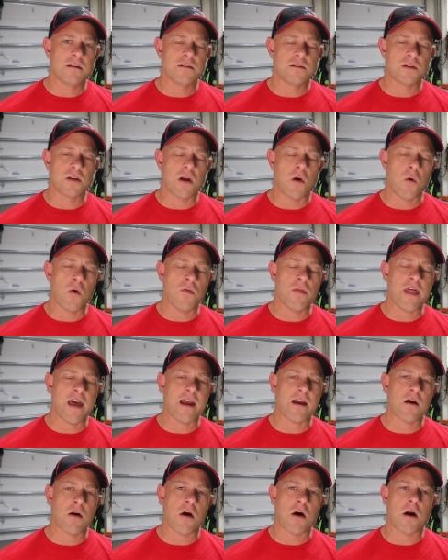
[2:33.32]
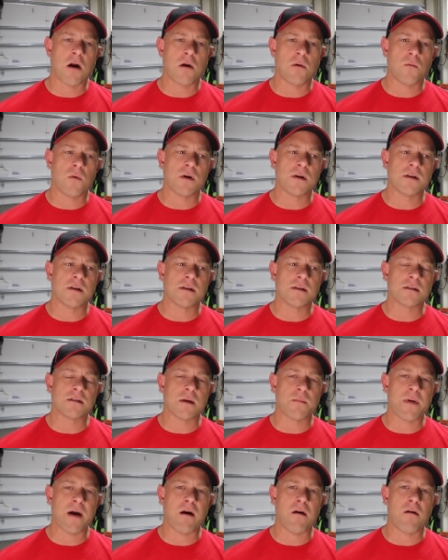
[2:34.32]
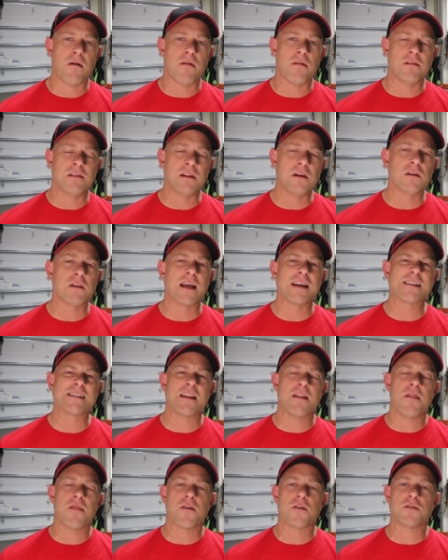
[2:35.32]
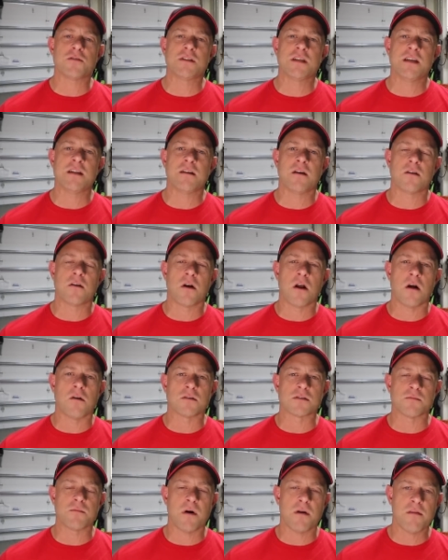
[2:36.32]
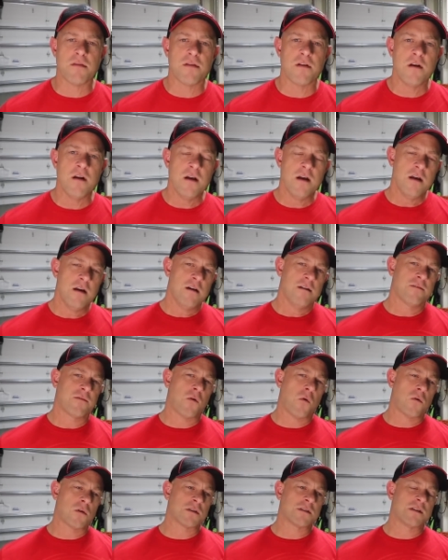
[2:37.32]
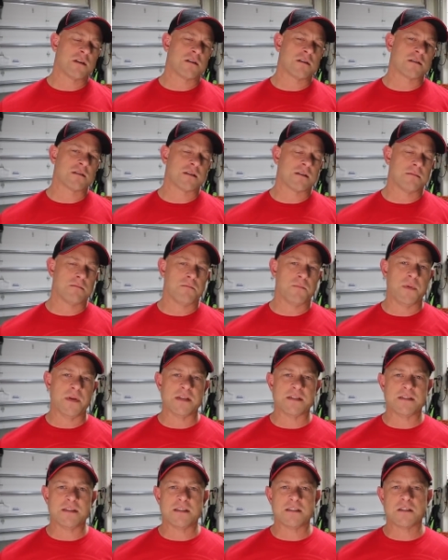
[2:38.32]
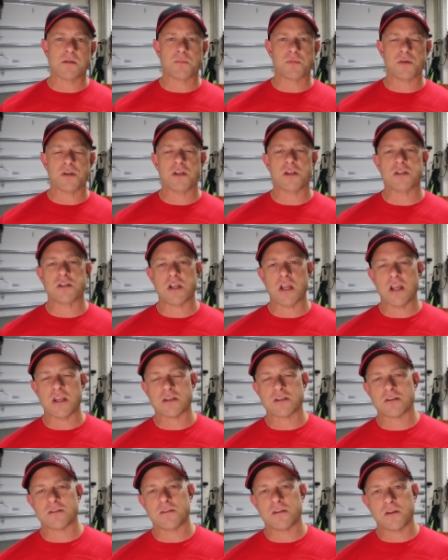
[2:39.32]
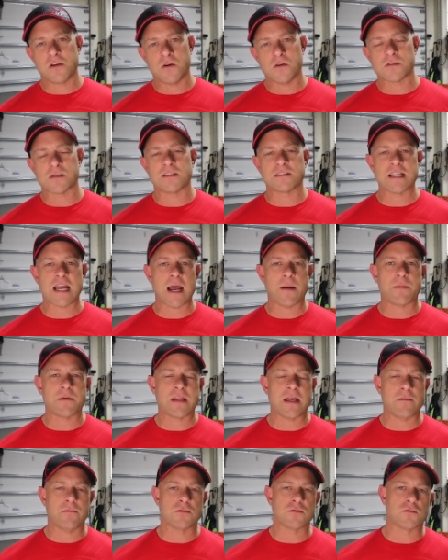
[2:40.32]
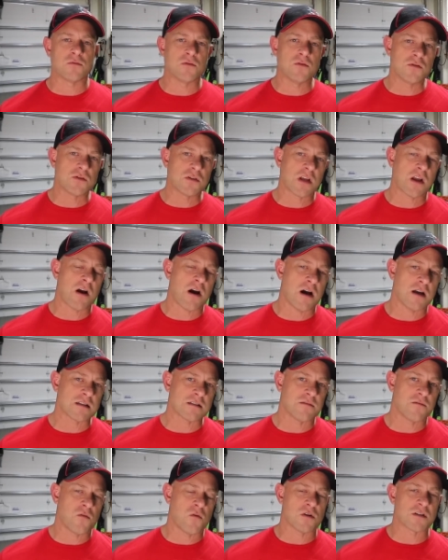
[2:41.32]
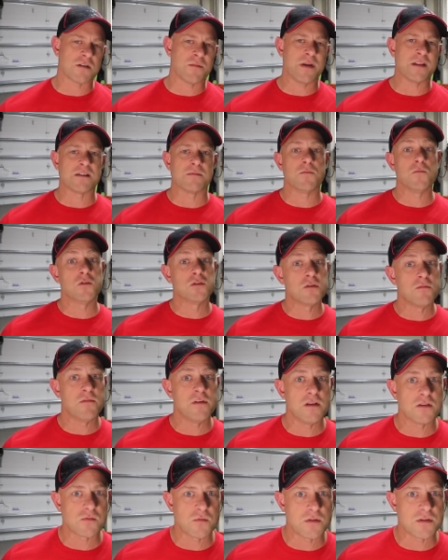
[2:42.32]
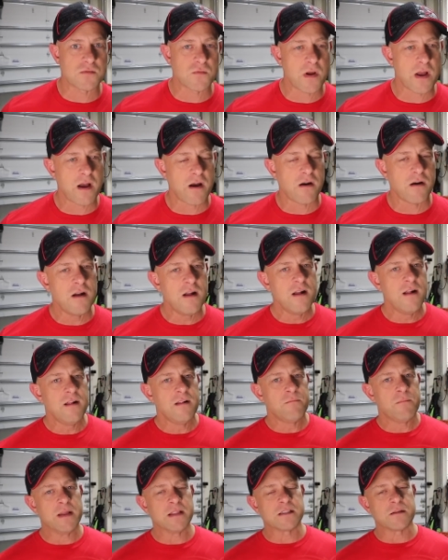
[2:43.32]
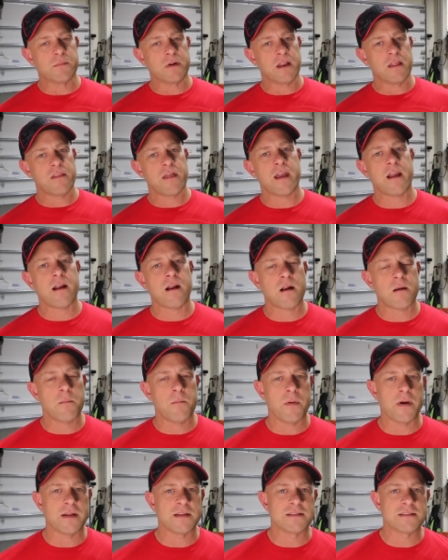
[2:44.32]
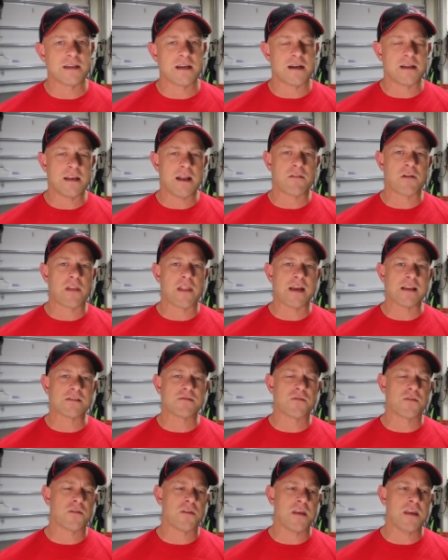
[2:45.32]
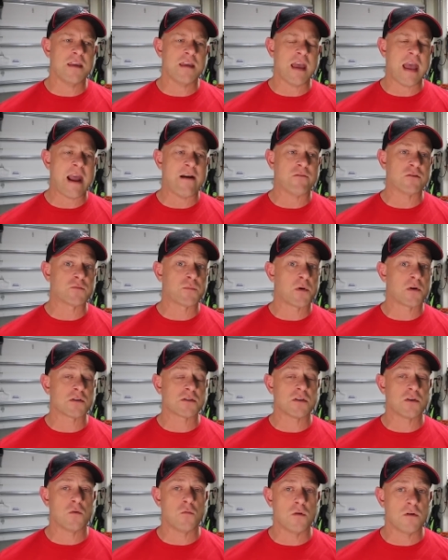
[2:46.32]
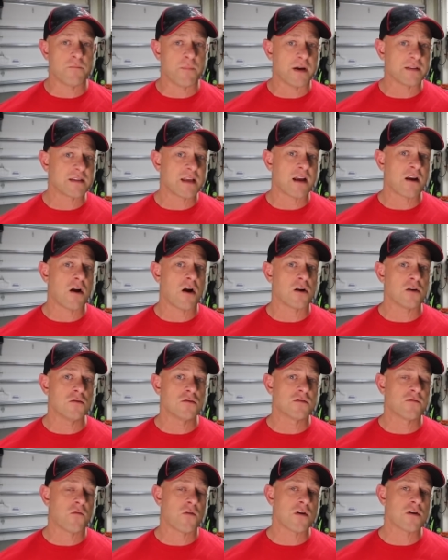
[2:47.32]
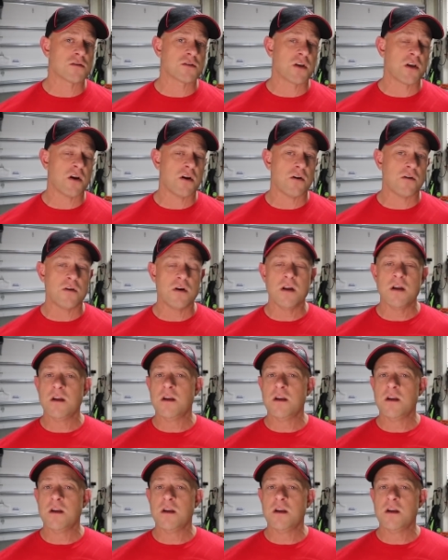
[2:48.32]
to own that car was about a little less than $1,300 a month. Of course, there's some business depreciation that goes on top of that, which reduces the cost. Of course, I made some YouTube videos with as well made some money there. But uh, nevertheless, for the average person who would have bought that car used four years ago,